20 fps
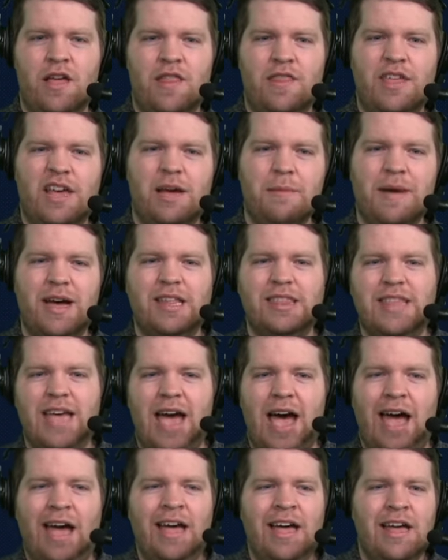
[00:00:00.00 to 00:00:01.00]
Think about
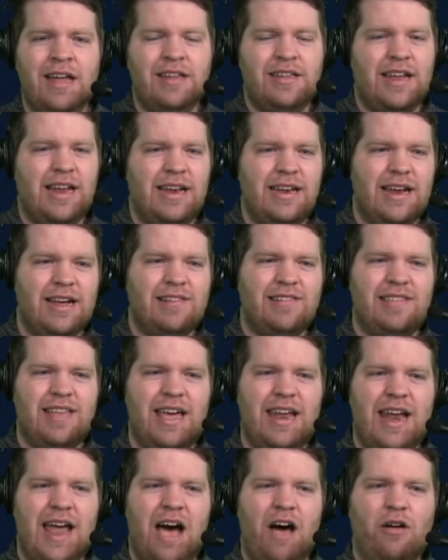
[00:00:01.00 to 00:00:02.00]
that. Didn't
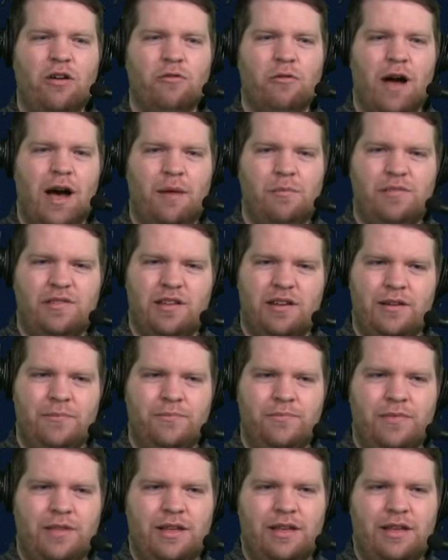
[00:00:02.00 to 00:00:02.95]
extend Allen Robinson.